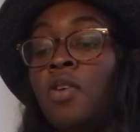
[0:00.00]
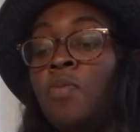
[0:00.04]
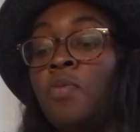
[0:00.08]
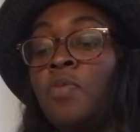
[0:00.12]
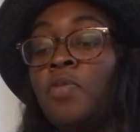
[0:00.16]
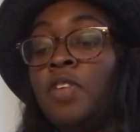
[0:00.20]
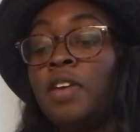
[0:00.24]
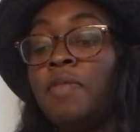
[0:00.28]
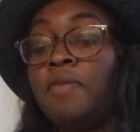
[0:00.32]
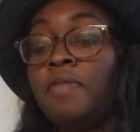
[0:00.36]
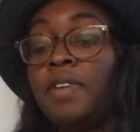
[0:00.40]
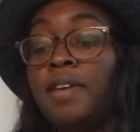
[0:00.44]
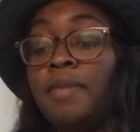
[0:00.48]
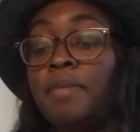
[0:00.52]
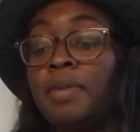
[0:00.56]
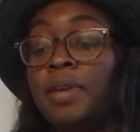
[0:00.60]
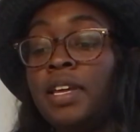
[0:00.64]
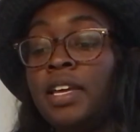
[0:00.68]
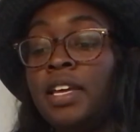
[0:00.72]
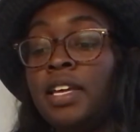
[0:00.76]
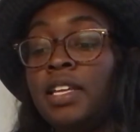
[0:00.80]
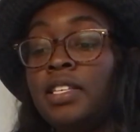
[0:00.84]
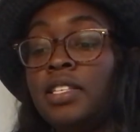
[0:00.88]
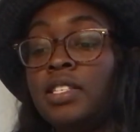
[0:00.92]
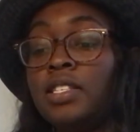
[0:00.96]
They may
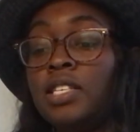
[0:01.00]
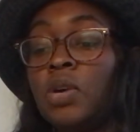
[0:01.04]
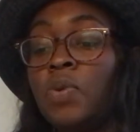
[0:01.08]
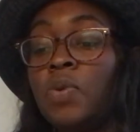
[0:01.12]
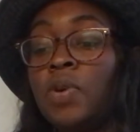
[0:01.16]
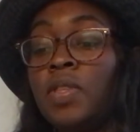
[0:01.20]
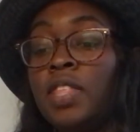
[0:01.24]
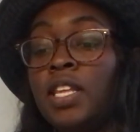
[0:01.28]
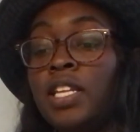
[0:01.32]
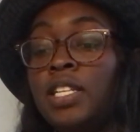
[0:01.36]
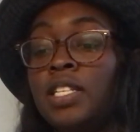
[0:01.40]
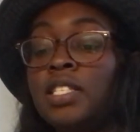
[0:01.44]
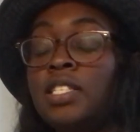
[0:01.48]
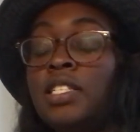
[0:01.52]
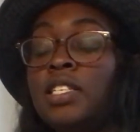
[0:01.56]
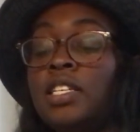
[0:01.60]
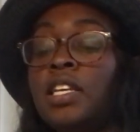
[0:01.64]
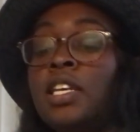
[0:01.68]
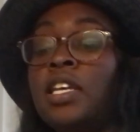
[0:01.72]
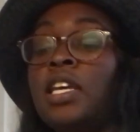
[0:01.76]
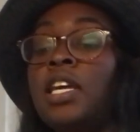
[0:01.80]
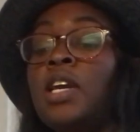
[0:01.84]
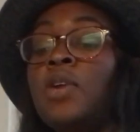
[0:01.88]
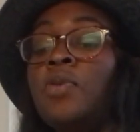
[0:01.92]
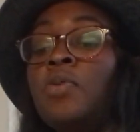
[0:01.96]
be someone that's
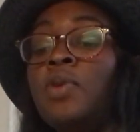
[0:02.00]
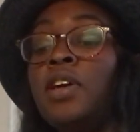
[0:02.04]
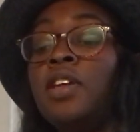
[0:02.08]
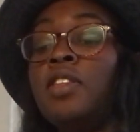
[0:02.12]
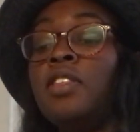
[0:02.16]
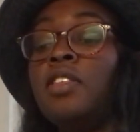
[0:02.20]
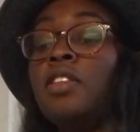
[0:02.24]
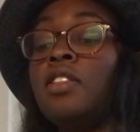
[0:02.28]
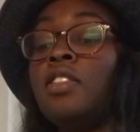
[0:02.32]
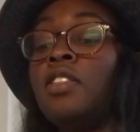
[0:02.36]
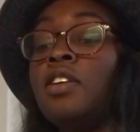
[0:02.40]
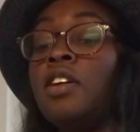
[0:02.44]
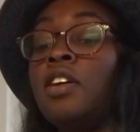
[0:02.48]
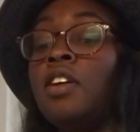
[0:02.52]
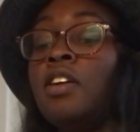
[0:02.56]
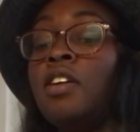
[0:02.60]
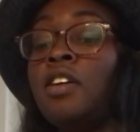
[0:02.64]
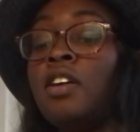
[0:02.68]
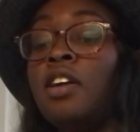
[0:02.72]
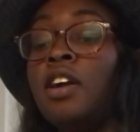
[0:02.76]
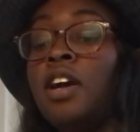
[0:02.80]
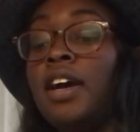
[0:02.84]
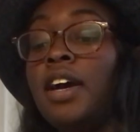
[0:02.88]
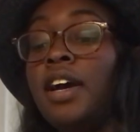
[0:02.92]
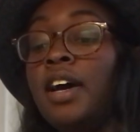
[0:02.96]
dealing with
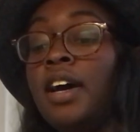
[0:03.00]
their